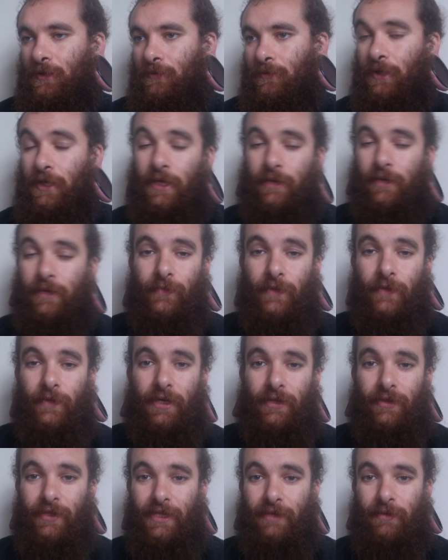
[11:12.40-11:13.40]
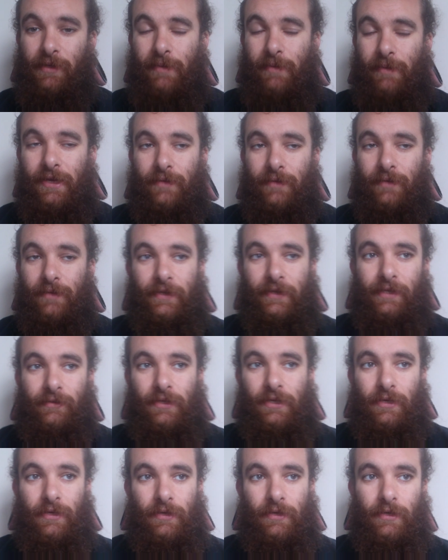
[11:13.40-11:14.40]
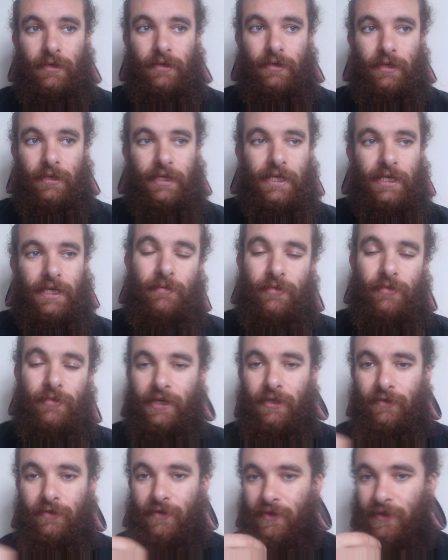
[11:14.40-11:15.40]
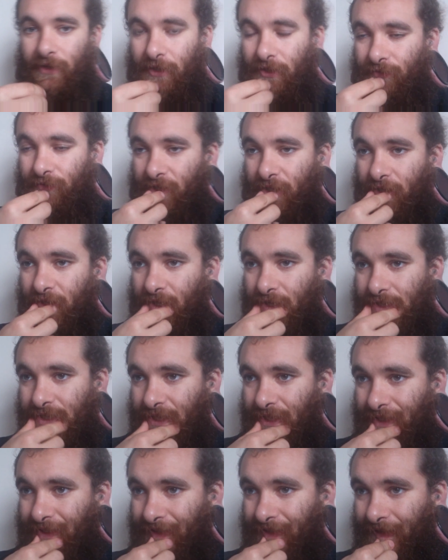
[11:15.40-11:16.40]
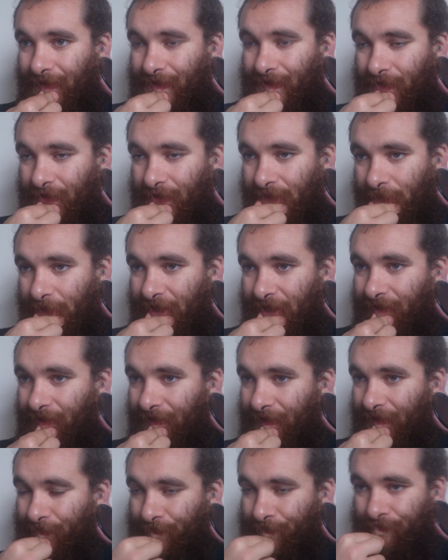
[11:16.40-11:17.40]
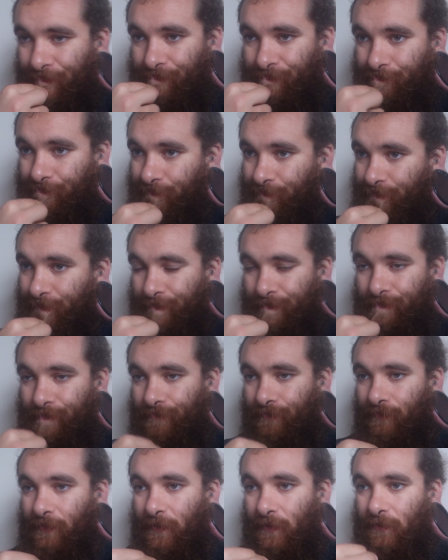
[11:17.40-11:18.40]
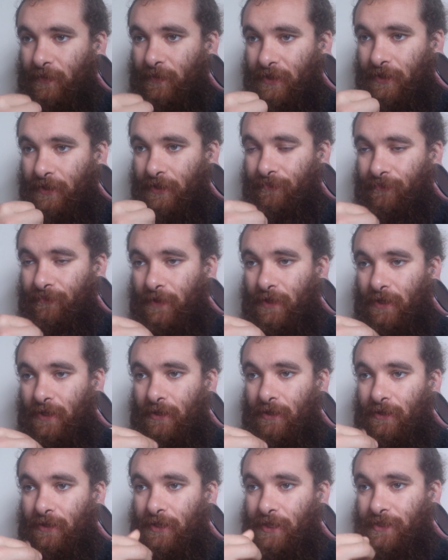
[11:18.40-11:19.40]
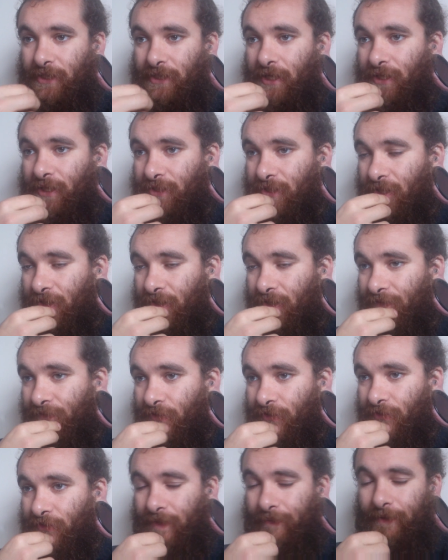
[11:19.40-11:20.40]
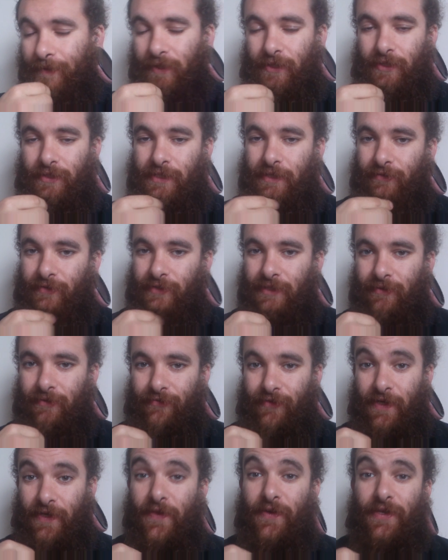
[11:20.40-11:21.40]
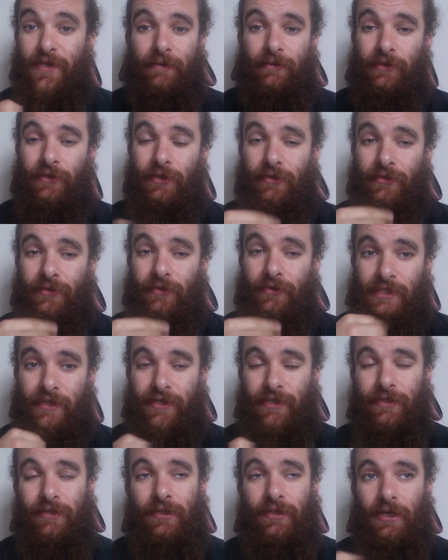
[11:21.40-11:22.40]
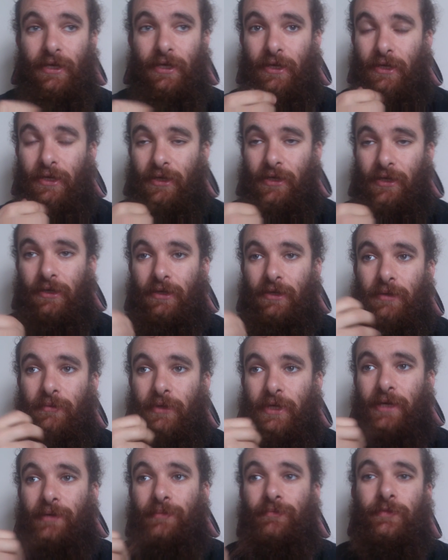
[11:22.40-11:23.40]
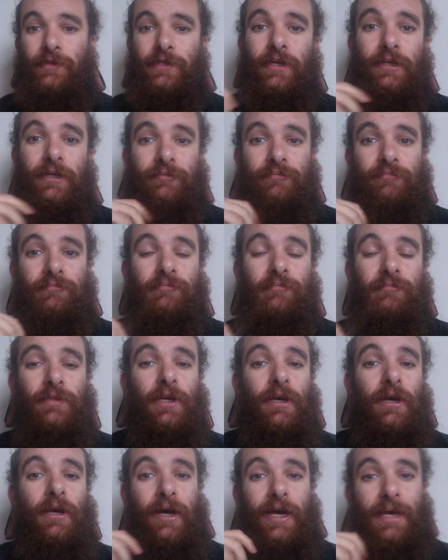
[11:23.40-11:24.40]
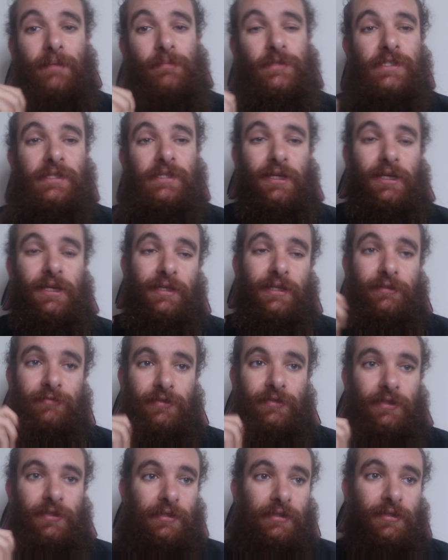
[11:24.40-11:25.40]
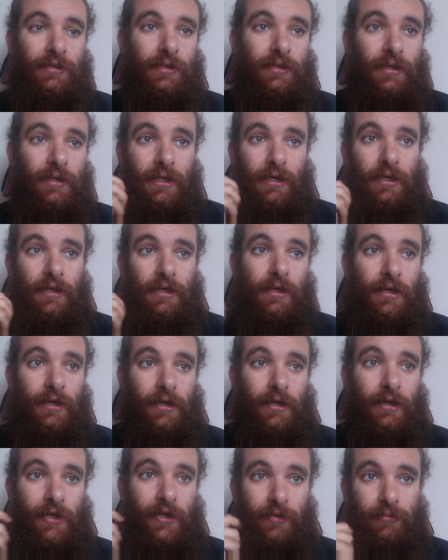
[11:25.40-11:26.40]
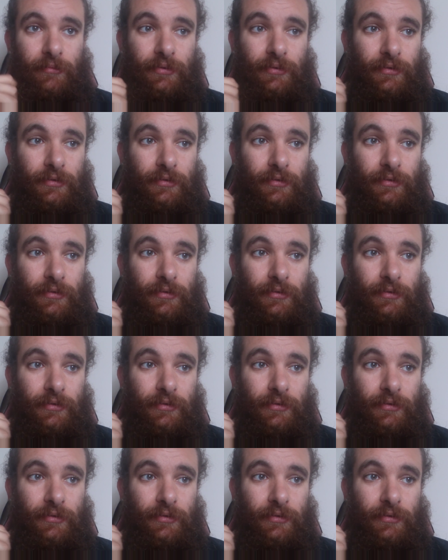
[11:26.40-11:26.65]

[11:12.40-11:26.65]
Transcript: But yeah, I think that'll be about it for now. I keep thinking of other little videos I could try and make, but like I said, I just don't have the time. I just never seem to find the time to do things like this. But yeah, so I am still alive. I hope